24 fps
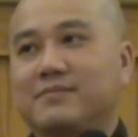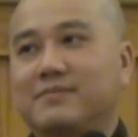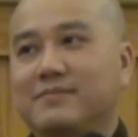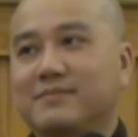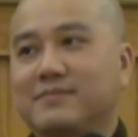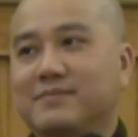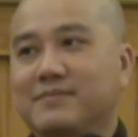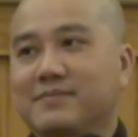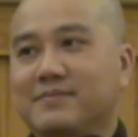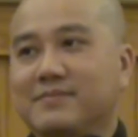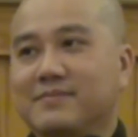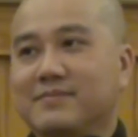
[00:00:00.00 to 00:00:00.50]

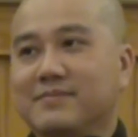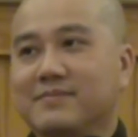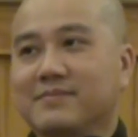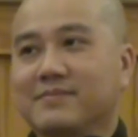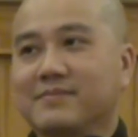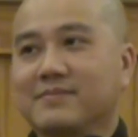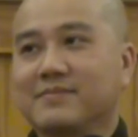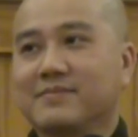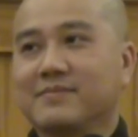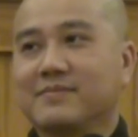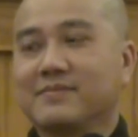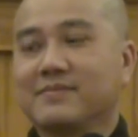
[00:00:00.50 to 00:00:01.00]

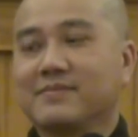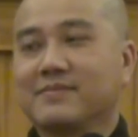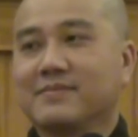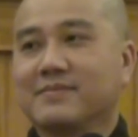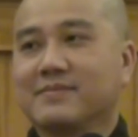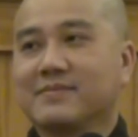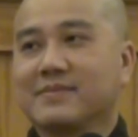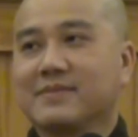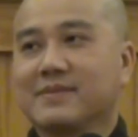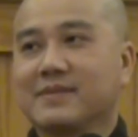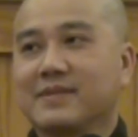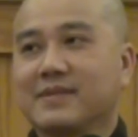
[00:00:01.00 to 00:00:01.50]

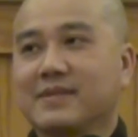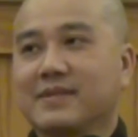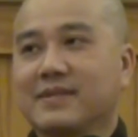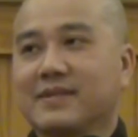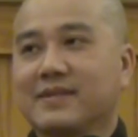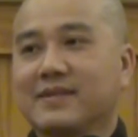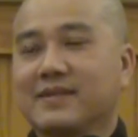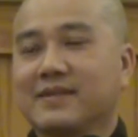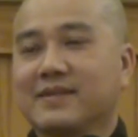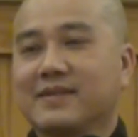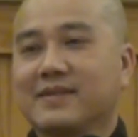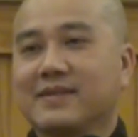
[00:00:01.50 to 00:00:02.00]

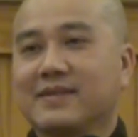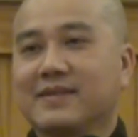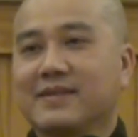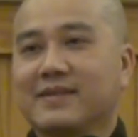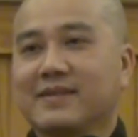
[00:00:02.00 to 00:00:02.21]
[no speech]